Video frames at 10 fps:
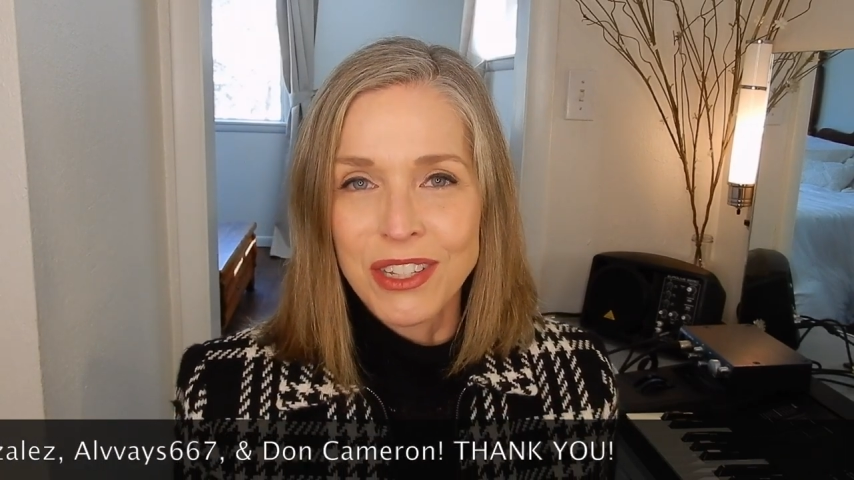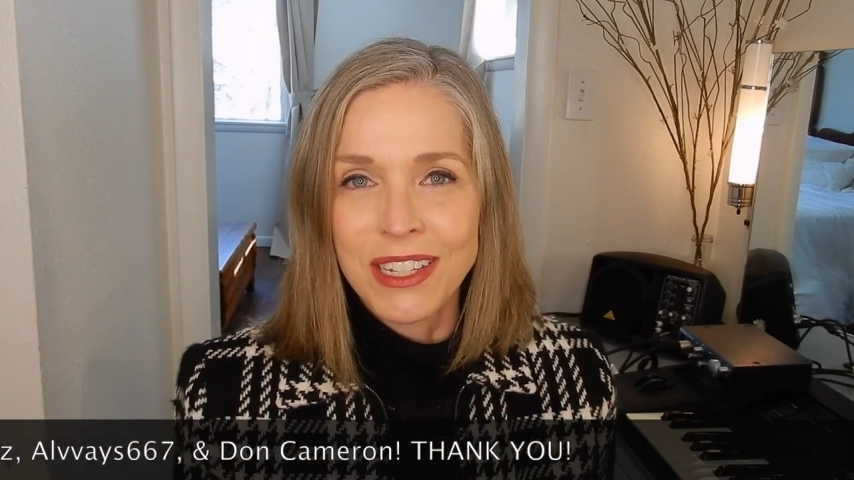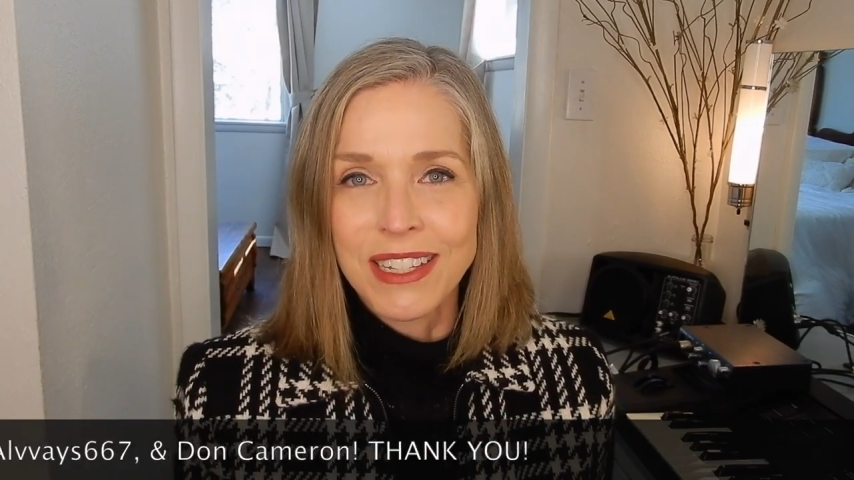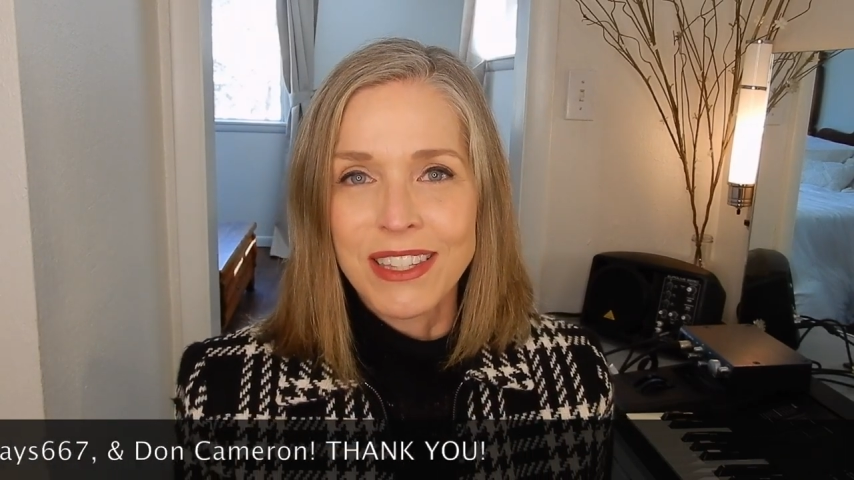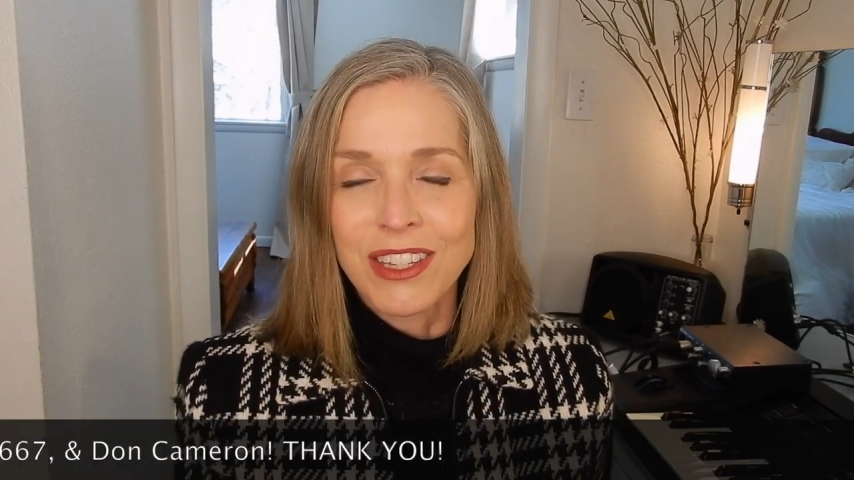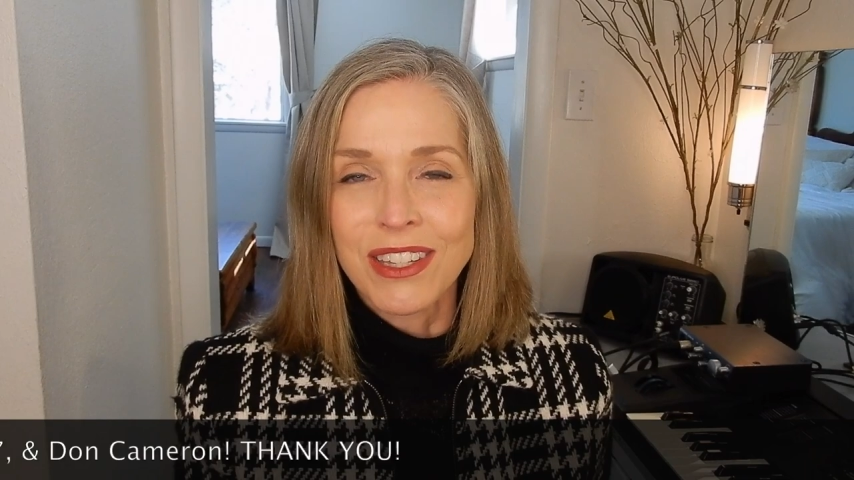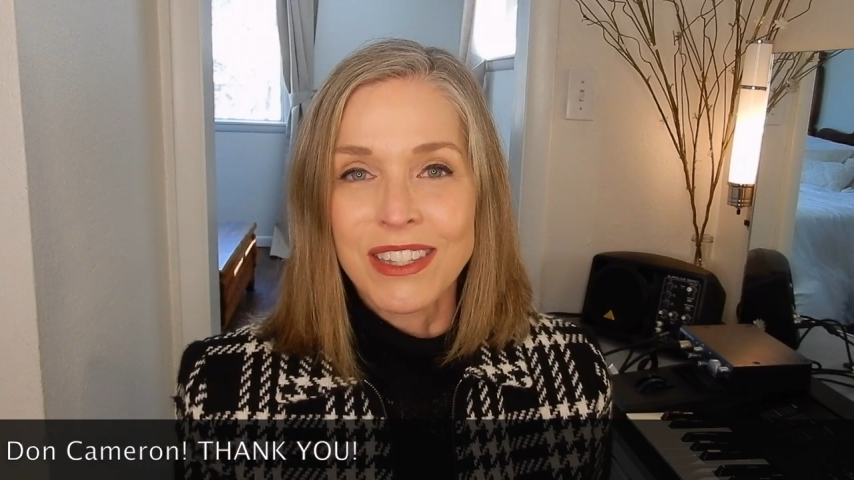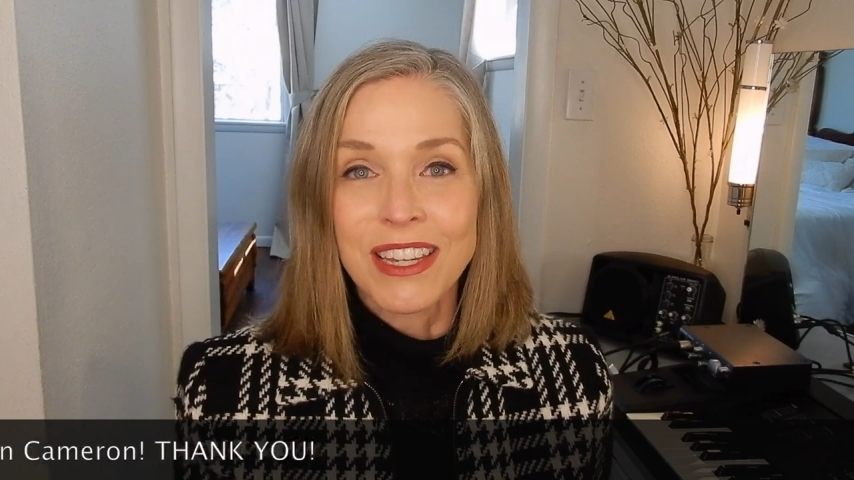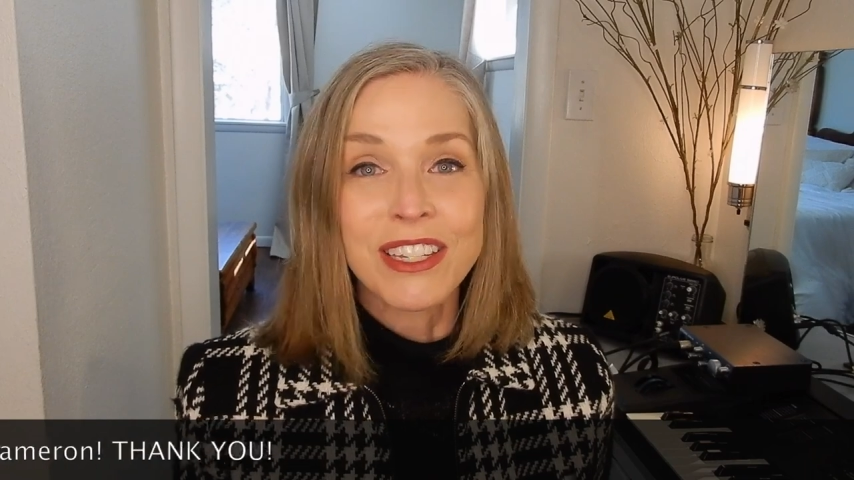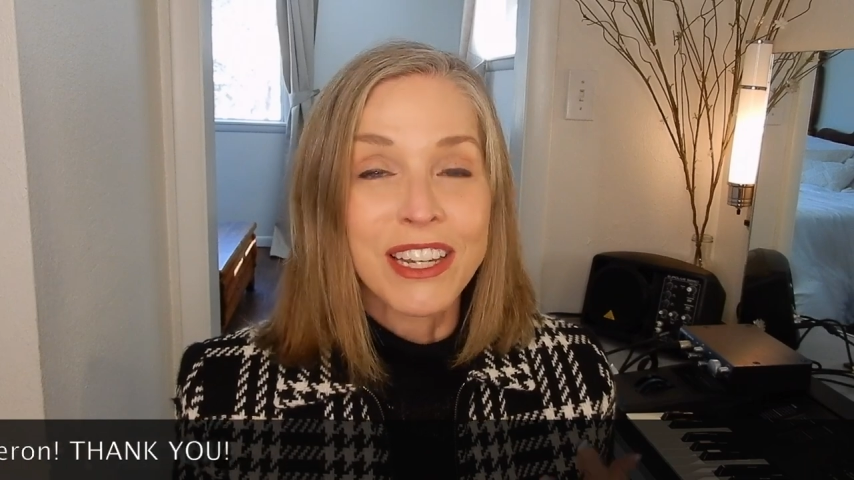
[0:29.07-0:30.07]
She is
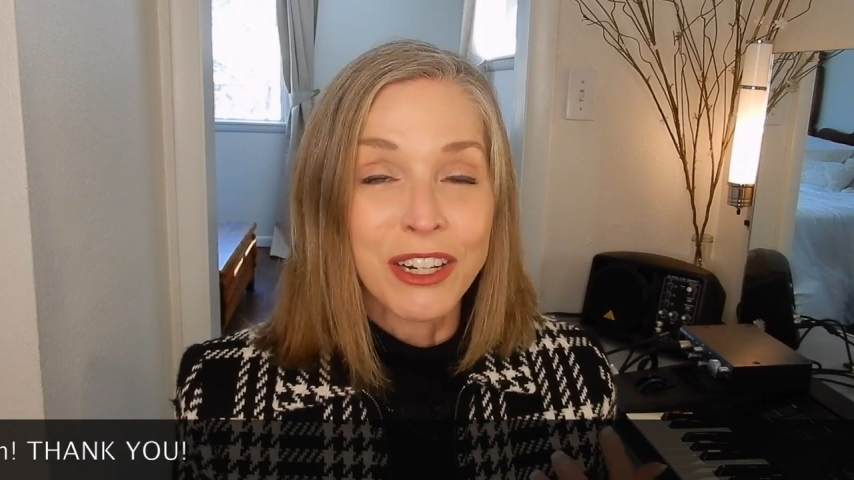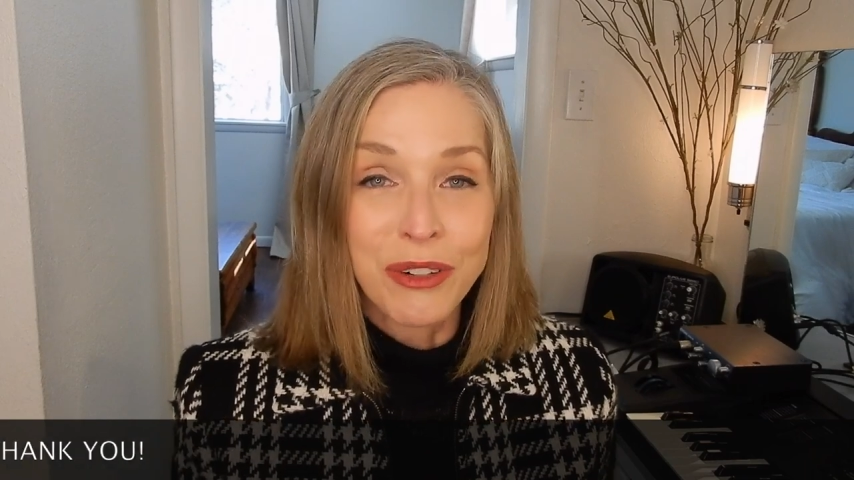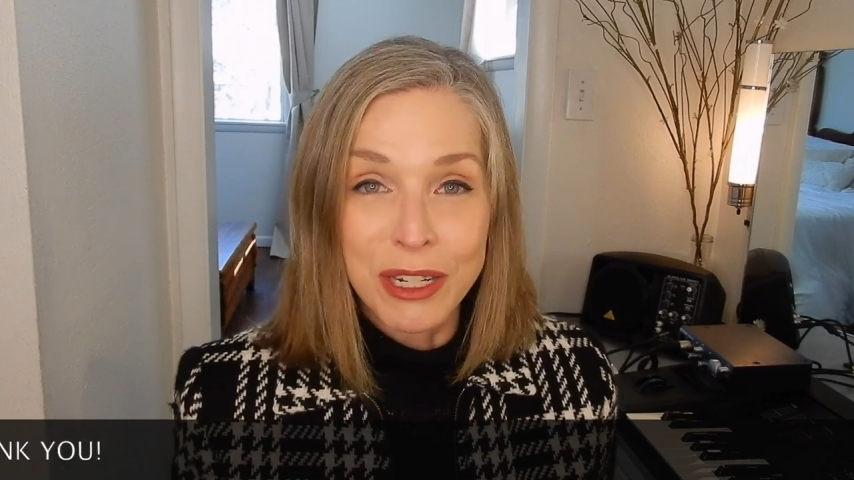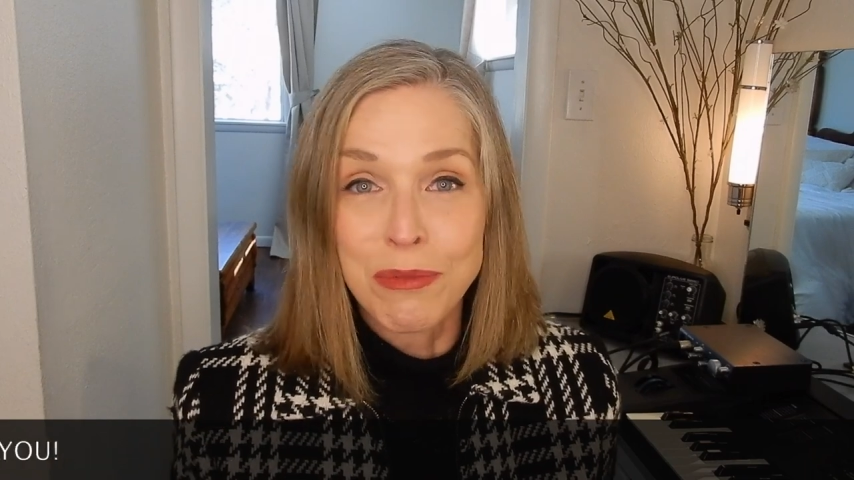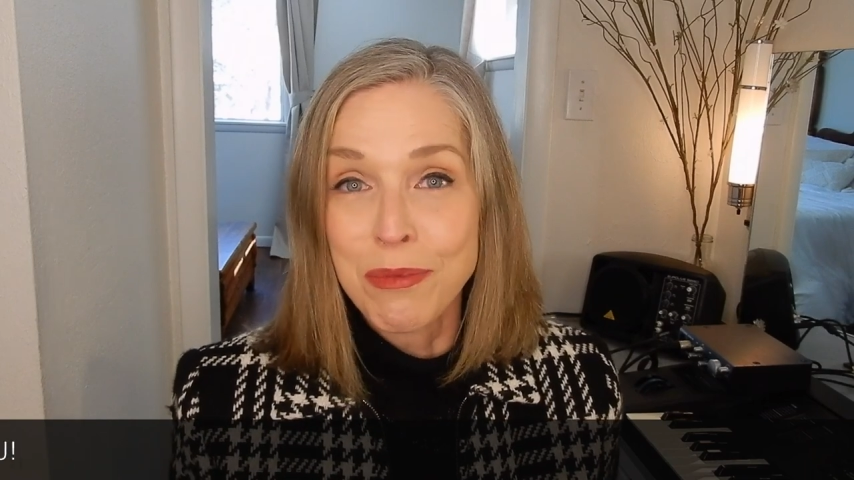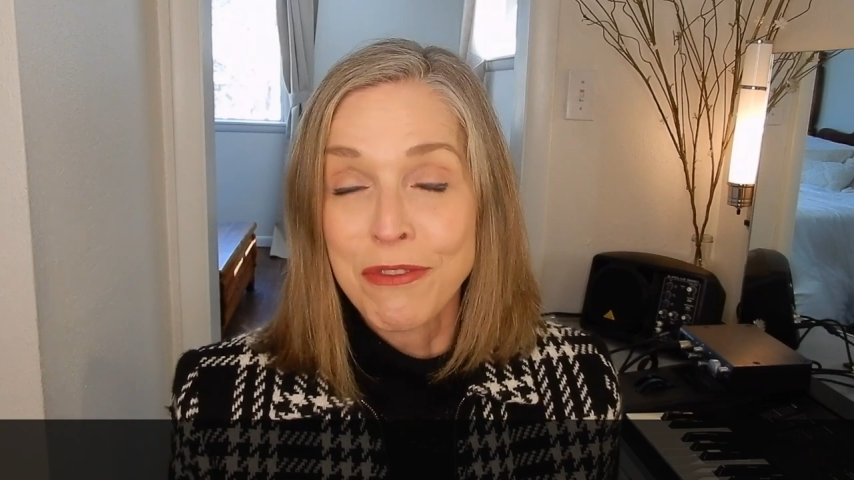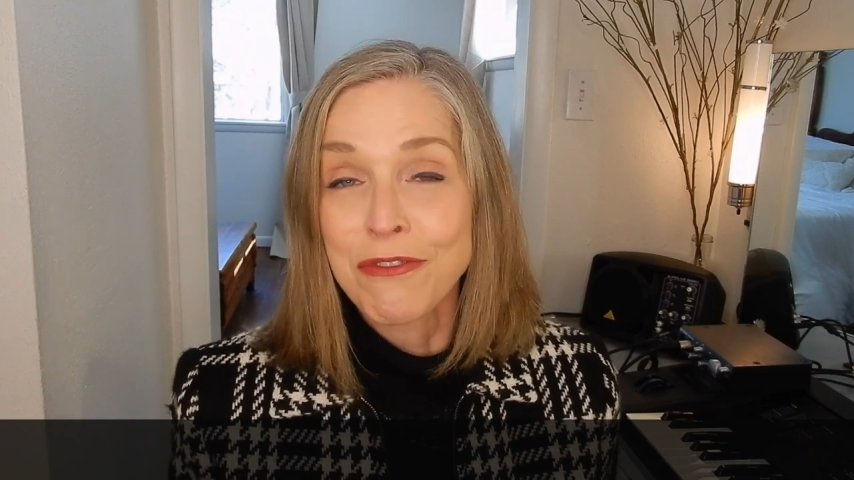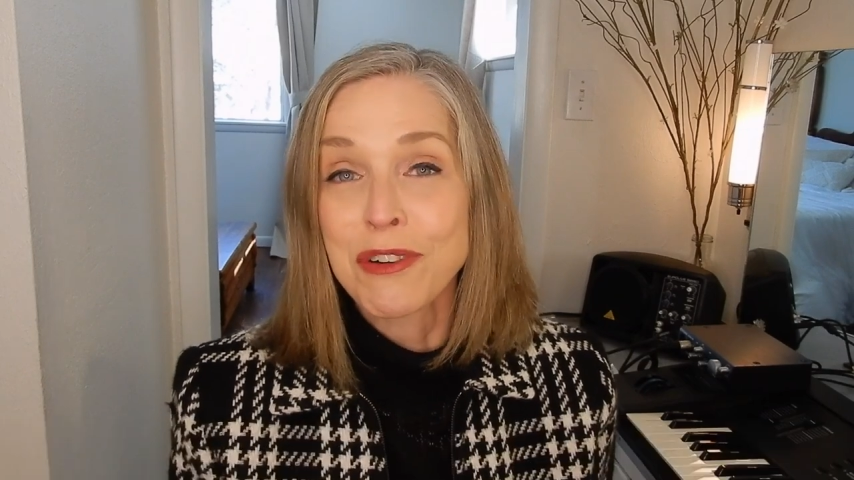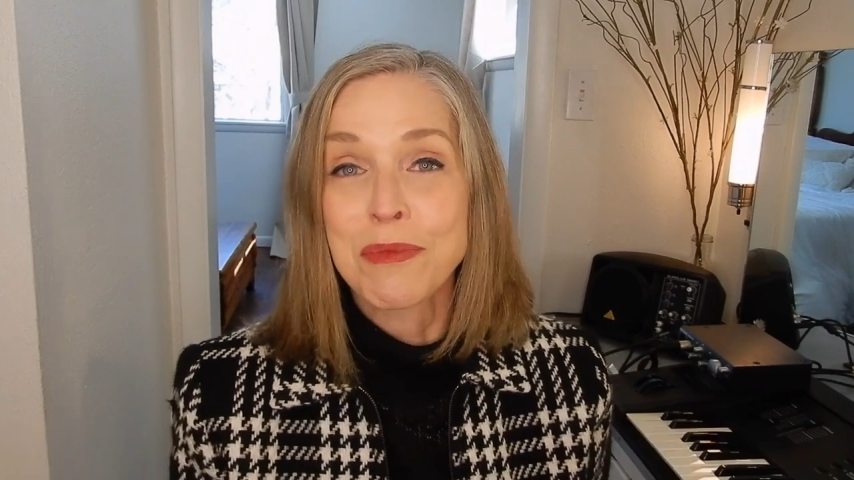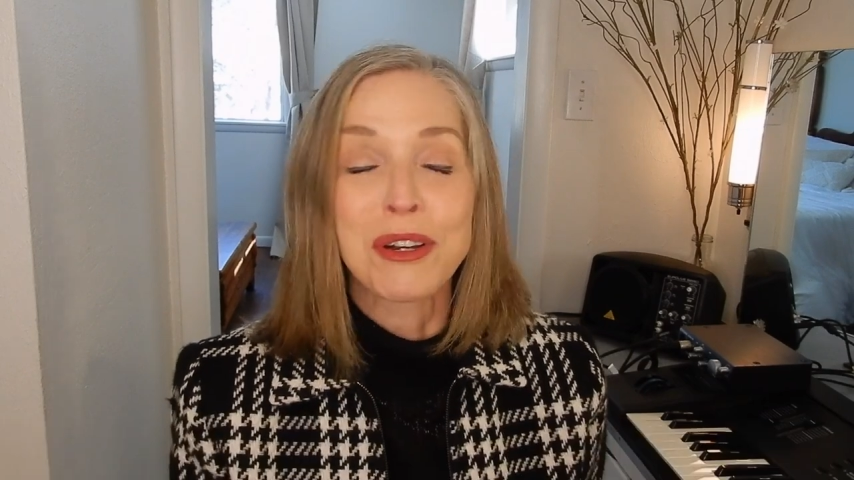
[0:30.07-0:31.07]
just such an incredible
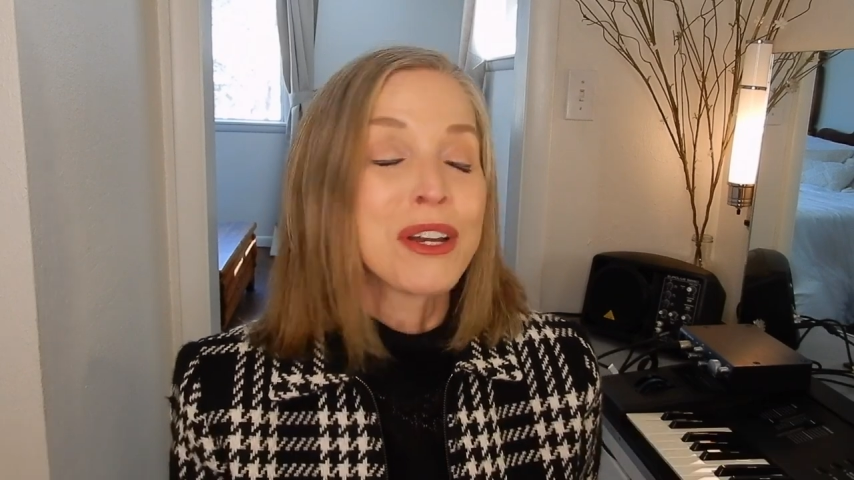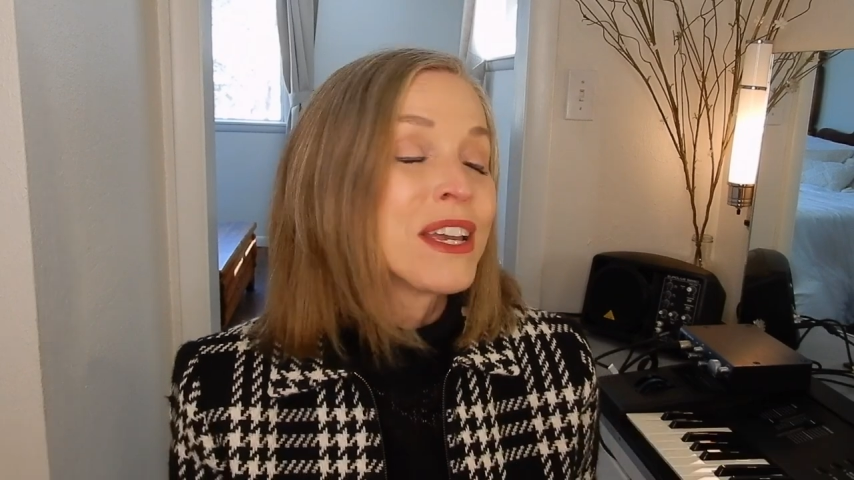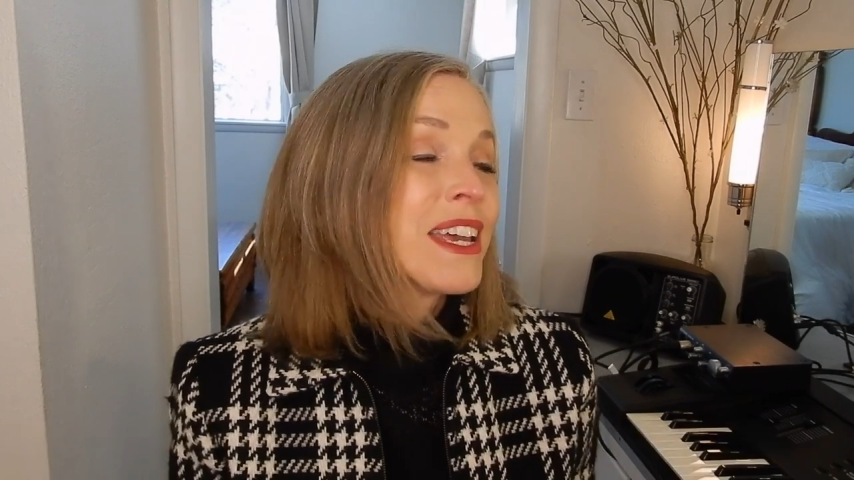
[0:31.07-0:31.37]
performer.